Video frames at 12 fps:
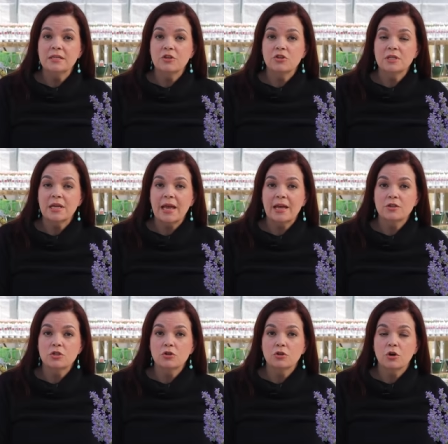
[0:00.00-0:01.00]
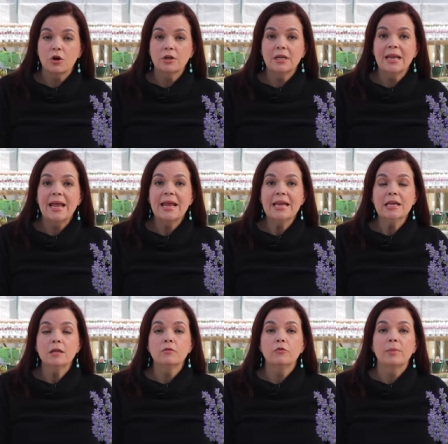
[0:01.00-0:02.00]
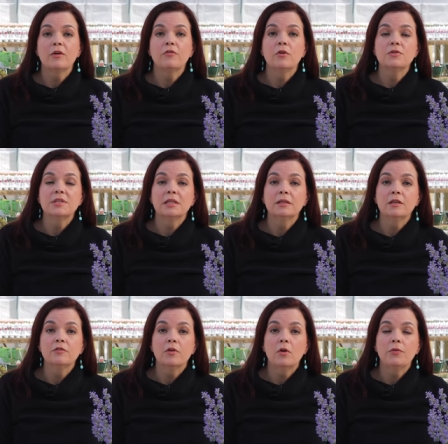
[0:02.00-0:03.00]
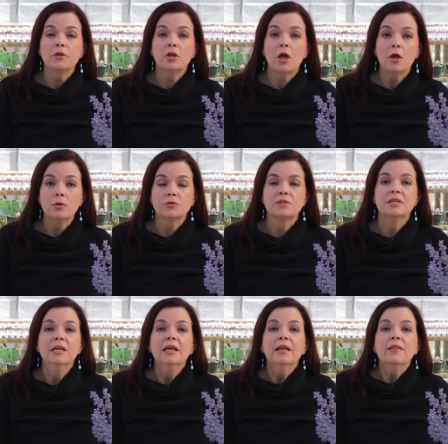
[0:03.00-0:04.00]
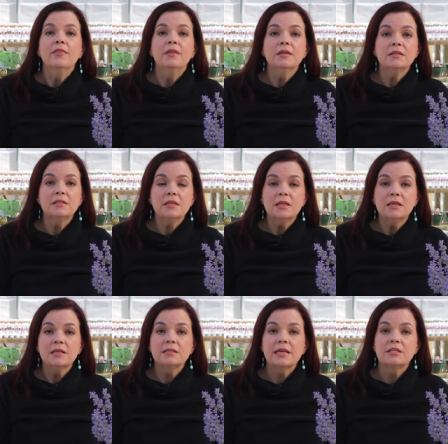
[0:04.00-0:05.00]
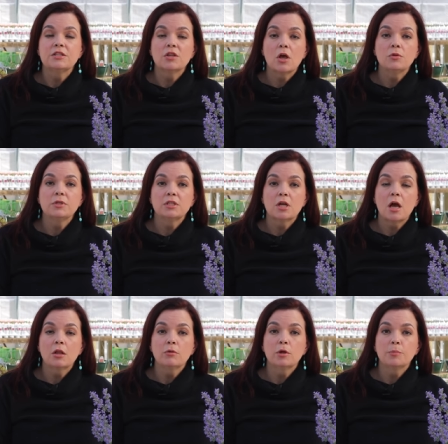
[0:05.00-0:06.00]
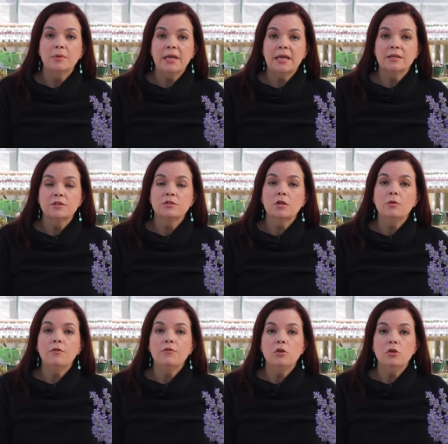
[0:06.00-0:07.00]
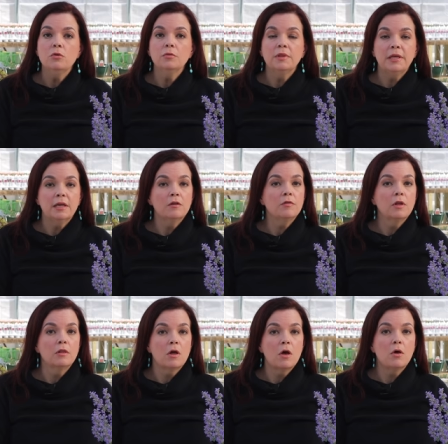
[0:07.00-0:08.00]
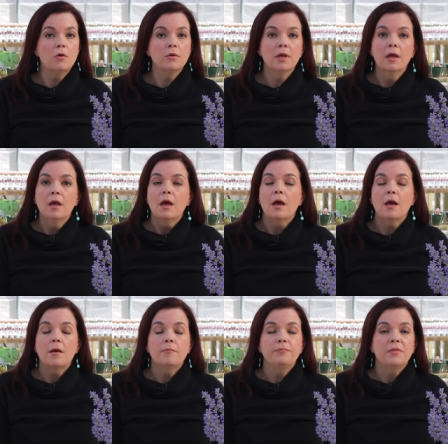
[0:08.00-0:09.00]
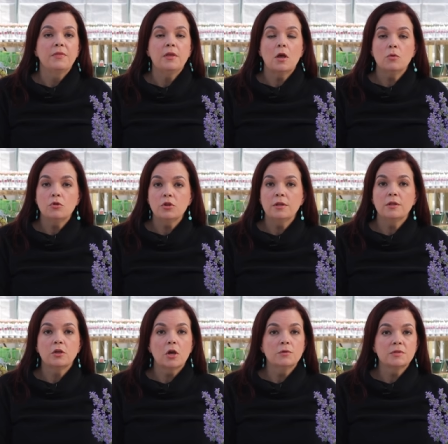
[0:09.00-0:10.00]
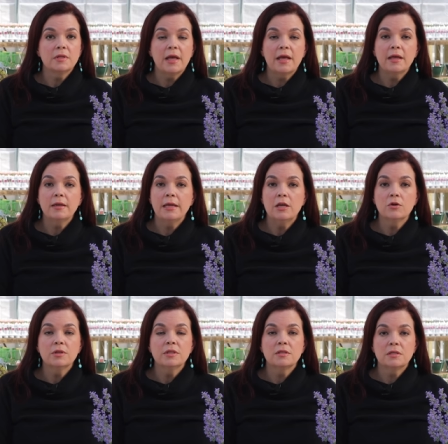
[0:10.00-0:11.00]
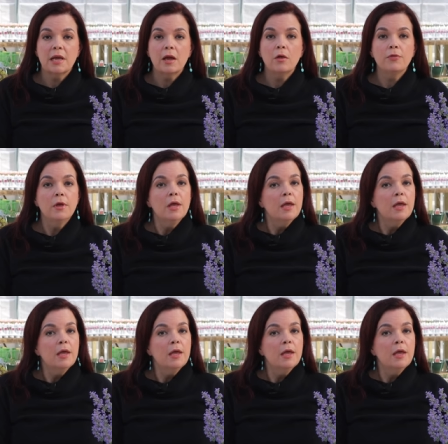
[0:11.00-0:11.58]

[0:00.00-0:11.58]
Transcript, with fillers: addition to add to your garden. And for my folks that live on the coast, this is a salt tolerant plant. So if you live along um, the ocean, the coastline here in the south,